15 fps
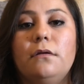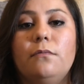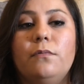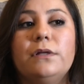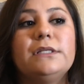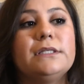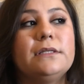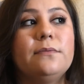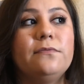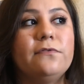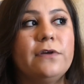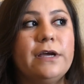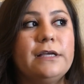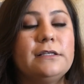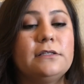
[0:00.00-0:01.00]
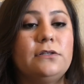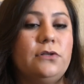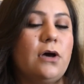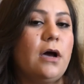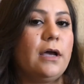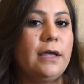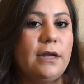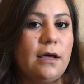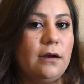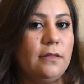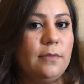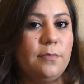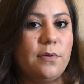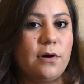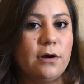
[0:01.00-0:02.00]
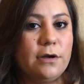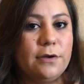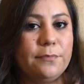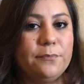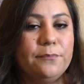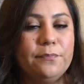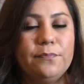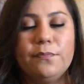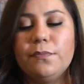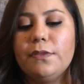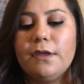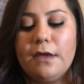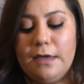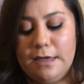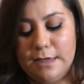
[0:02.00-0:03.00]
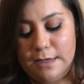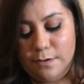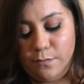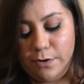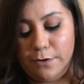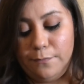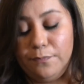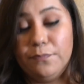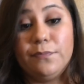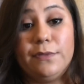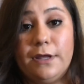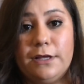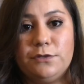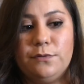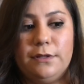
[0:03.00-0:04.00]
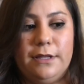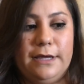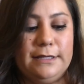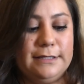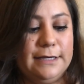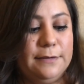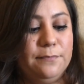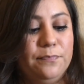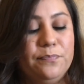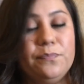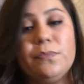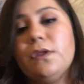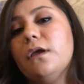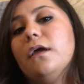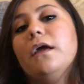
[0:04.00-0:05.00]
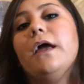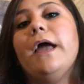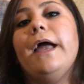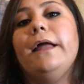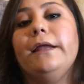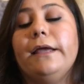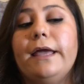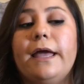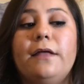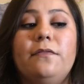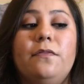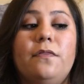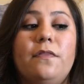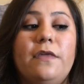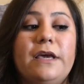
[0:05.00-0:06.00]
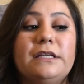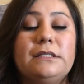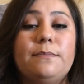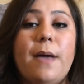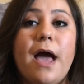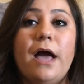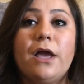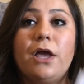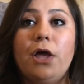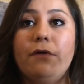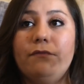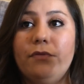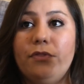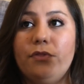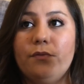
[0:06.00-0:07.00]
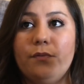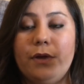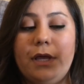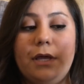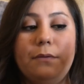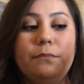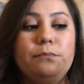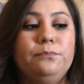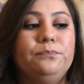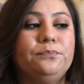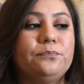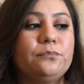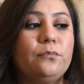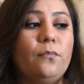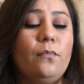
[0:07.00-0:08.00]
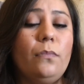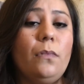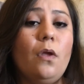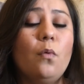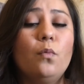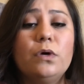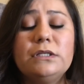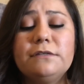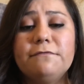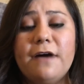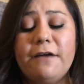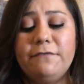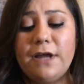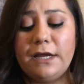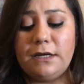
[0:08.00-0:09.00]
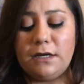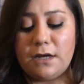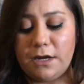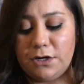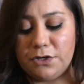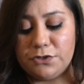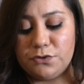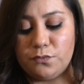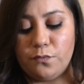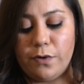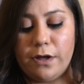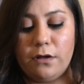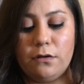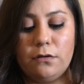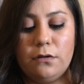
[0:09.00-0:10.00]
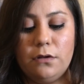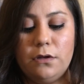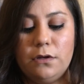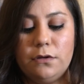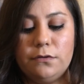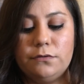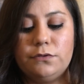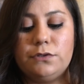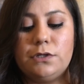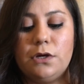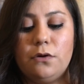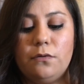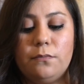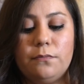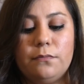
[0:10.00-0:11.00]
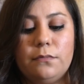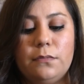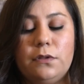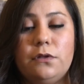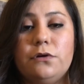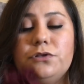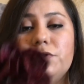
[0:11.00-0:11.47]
what's the phrase, knock it out of the park. Well, that's what they did. And again, this pack of 3 was $5.99 as well. So they're